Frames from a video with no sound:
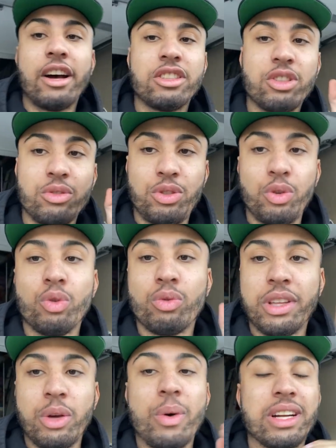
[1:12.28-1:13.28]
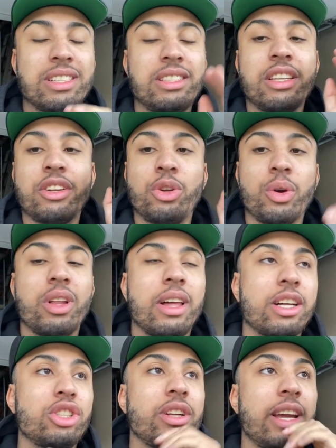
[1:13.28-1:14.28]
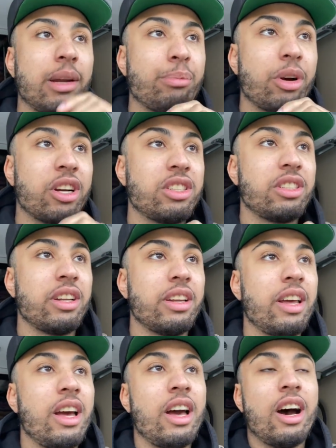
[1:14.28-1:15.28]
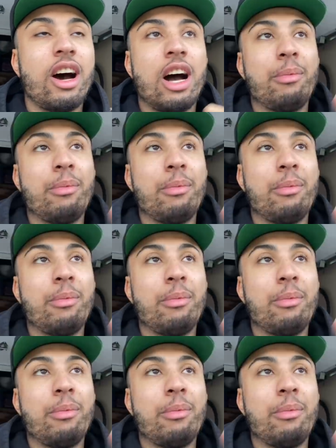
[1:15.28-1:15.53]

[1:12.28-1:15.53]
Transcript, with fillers: also do really want to see the new collection in person. Uh, I'm